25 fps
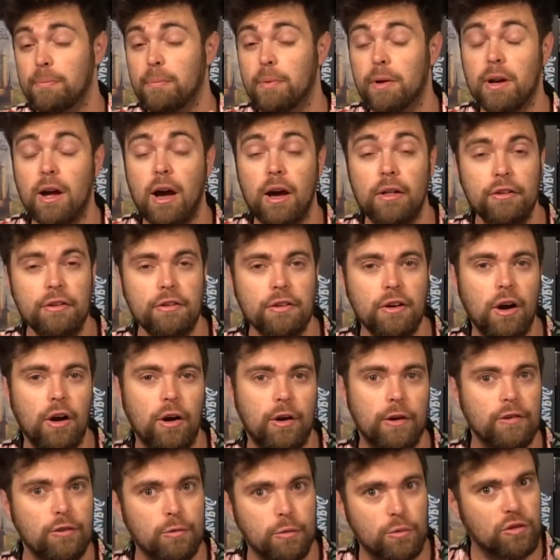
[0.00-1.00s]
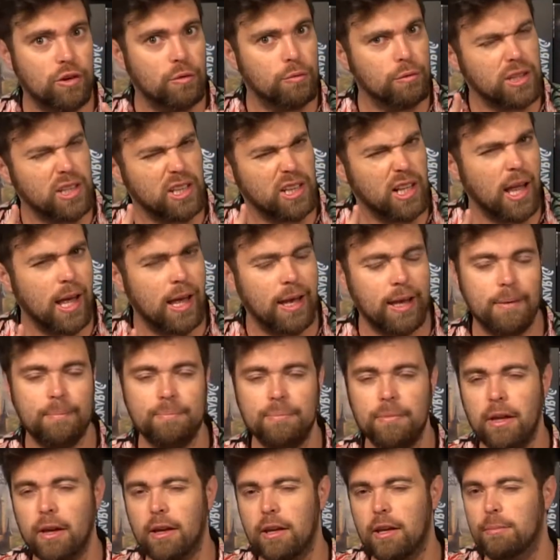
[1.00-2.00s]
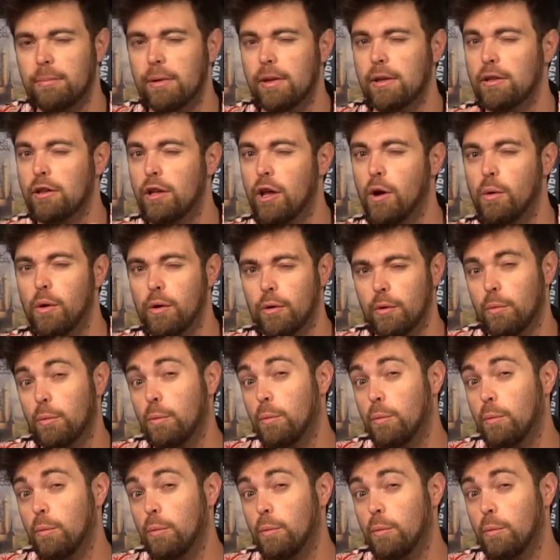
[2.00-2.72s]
But other cards, which I really like, uh, can be lower,